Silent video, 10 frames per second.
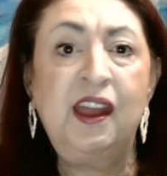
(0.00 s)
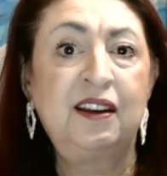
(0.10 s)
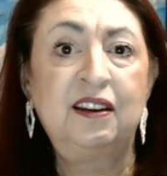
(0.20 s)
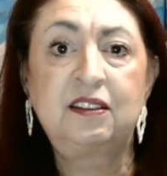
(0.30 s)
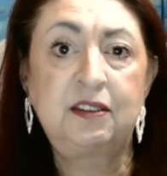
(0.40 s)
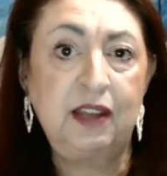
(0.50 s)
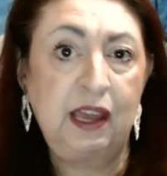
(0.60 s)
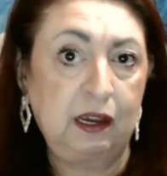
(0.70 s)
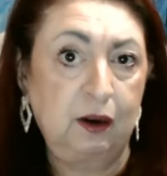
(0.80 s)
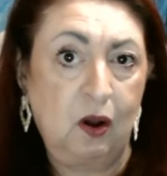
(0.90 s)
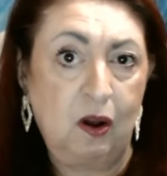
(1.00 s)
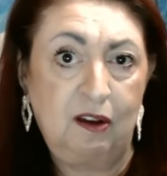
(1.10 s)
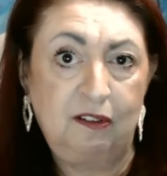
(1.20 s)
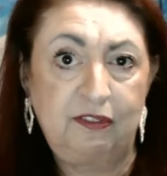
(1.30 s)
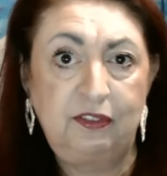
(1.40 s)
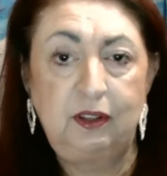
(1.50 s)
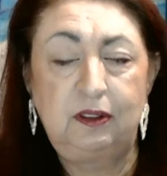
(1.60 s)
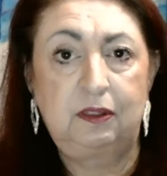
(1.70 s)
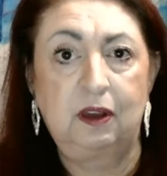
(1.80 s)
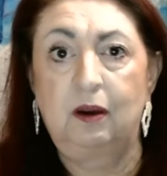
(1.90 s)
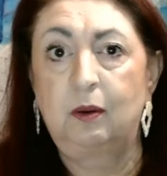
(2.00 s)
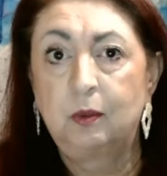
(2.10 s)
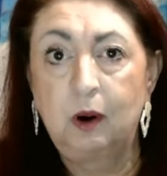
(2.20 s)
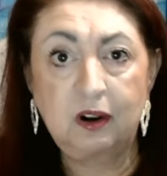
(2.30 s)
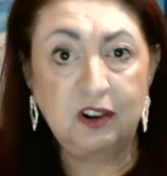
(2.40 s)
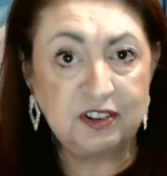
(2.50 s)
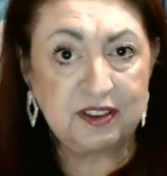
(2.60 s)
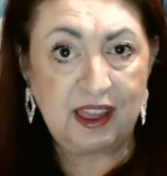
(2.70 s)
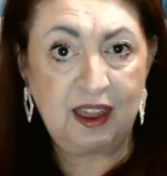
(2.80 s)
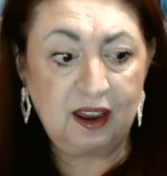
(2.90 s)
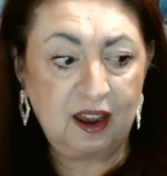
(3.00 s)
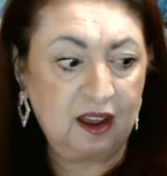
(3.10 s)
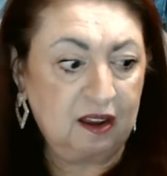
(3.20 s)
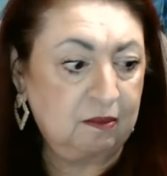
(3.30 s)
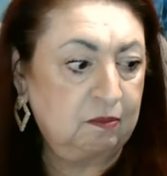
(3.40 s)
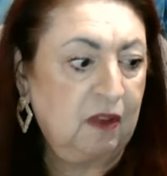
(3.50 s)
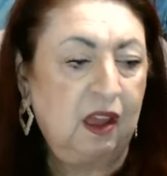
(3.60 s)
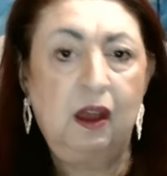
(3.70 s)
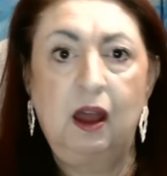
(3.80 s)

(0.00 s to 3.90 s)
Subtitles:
and it's taken off the workers' income,